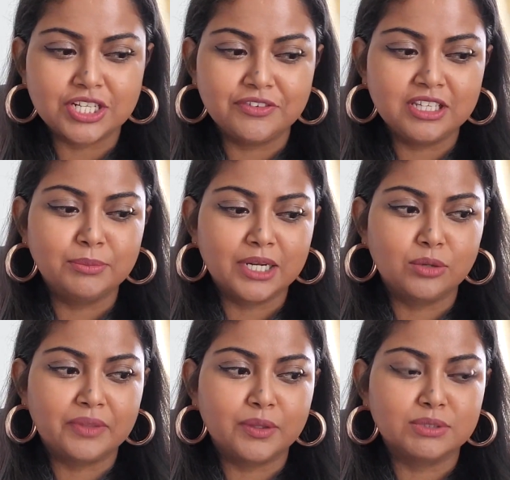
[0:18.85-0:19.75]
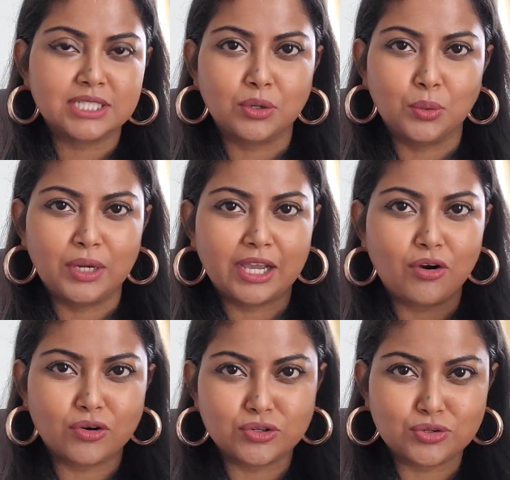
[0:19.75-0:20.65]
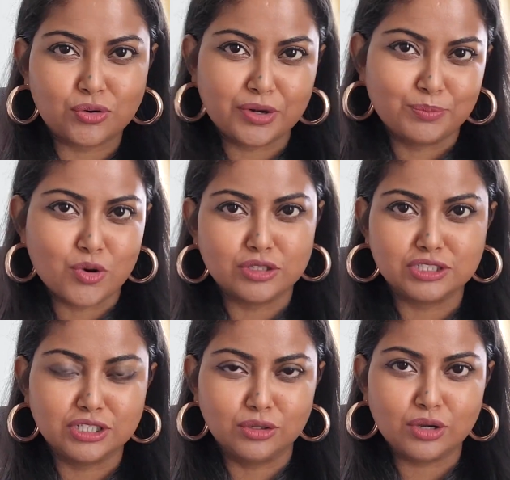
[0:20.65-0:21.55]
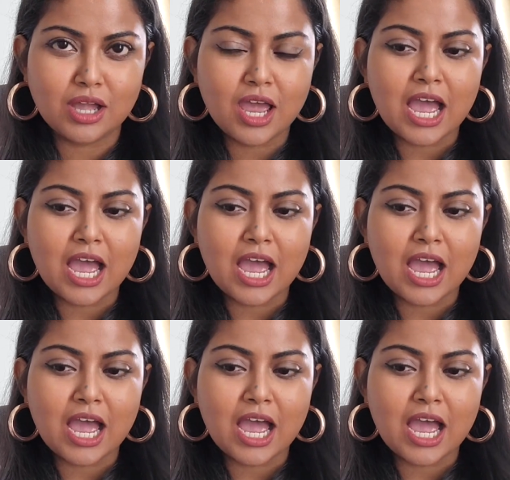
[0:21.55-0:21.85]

Even in the middle when there was that whole like contour and bronzy look,